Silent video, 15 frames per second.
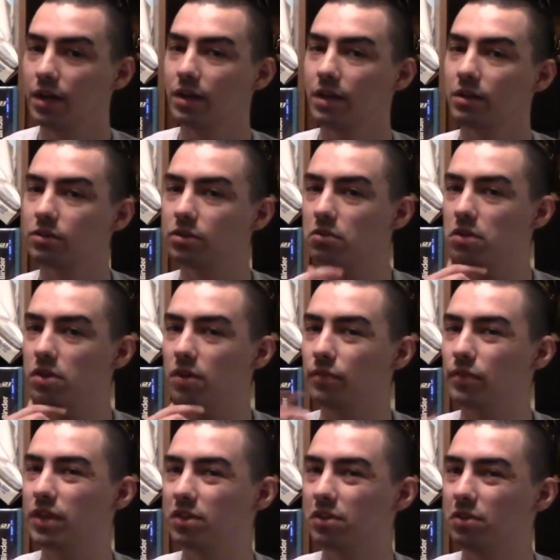Now, in doing so,
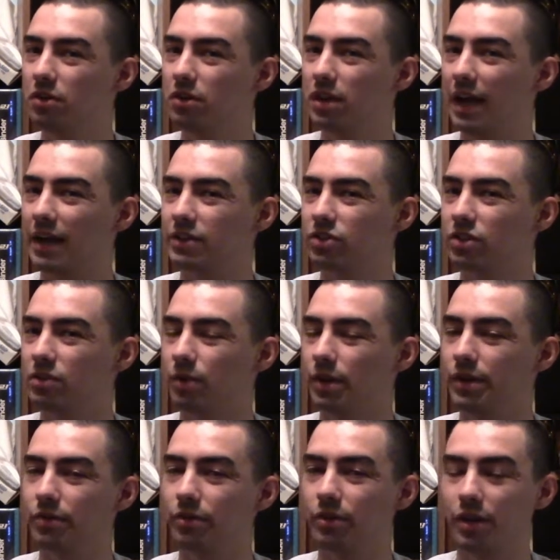this could actually
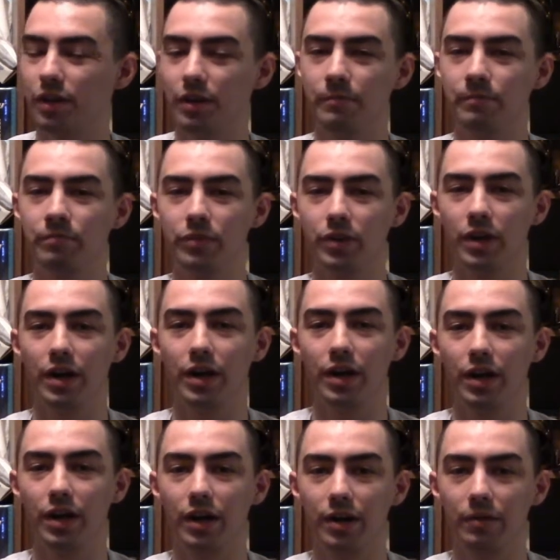render him
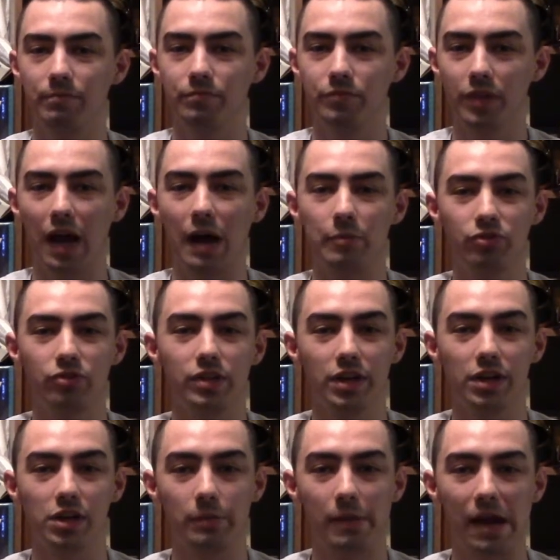obsolete
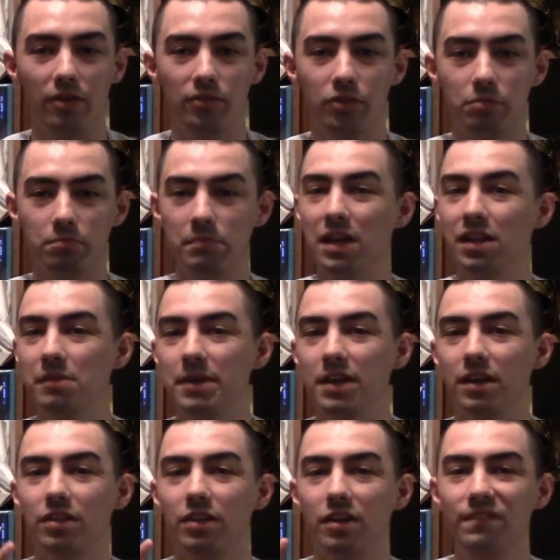on the battlefield, mainly
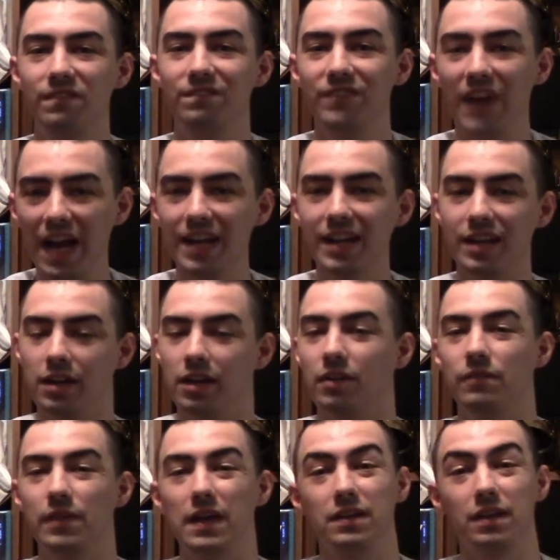because of fighting. In
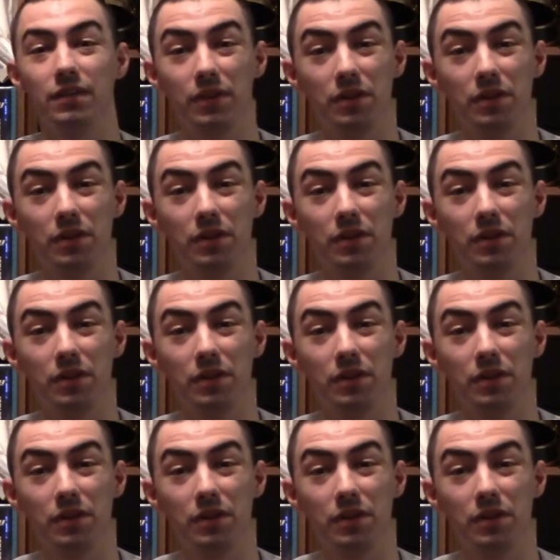fact, if he